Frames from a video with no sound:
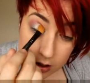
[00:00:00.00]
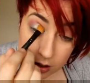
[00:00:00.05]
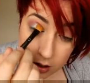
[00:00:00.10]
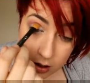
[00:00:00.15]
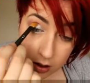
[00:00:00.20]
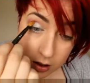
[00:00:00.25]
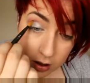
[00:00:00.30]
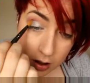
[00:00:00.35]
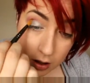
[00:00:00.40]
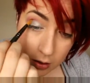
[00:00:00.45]

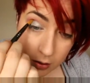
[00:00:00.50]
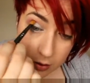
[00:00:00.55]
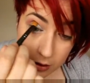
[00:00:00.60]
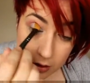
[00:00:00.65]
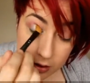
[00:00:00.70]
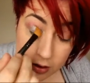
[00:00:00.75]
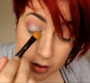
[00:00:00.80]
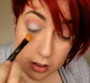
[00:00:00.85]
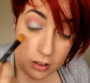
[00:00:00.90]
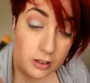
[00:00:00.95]
So
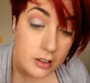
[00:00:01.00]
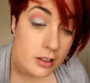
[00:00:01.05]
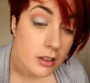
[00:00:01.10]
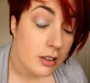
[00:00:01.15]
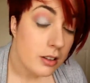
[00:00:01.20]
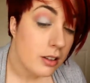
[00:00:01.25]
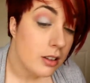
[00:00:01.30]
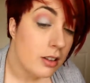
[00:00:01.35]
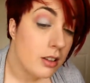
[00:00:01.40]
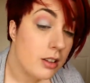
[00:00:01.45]
just
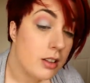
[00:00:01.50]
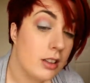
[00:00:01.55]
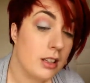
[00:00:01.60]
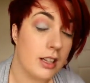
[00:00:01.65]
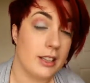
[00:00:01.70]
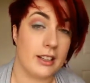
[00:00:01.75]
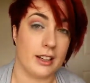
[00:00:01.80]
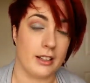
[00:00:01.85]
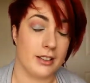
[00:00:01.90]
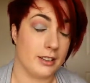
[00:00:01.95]

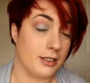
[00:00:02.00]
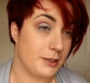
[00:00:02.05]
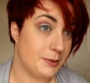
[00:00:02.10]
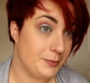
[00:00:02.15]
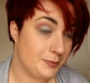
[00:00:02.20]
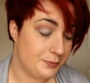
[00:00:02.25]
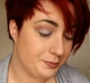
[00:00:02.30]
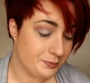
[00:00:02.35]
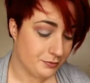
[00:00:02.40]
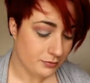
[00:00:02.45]
like that.
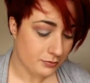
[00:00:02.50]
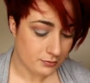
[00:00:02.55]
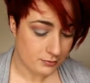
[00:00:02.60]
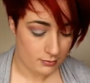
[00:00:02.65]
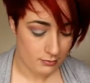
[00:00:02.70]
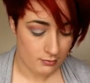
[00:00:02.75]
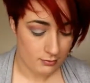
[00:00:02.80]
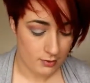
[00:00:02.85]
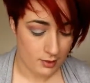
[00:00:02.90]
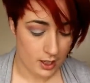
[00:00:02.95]

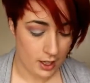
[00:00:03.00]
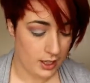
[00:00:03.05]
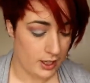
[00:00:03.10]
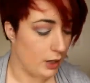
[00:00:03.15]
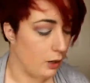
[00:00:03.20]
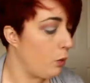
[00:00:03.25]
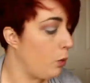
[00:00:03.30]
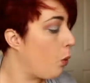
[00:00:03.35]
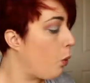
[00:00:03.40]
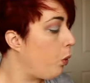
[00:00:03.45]
And
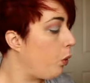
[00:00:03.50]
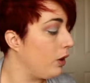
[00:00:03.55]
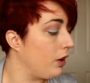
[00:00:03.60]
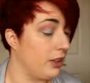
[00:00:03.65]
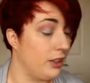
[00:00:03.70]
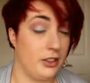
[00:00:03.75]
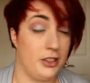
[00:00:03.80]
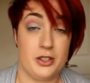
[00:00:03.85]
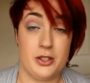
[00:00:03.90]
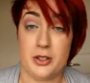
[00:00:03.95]
now I'm
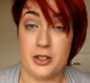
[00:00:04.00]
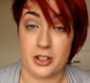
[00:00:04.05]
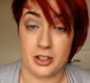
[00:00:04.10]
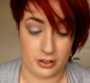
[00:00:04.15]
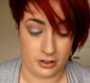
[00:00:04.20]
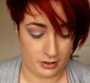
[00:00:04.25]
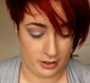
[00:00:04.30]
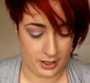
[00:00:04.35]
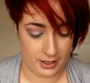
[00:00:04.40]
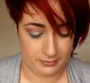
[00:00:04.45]
going to do the
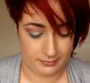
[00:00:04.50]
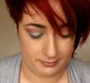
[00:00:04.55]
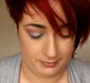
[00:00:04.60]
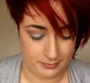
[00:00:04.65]
other eye.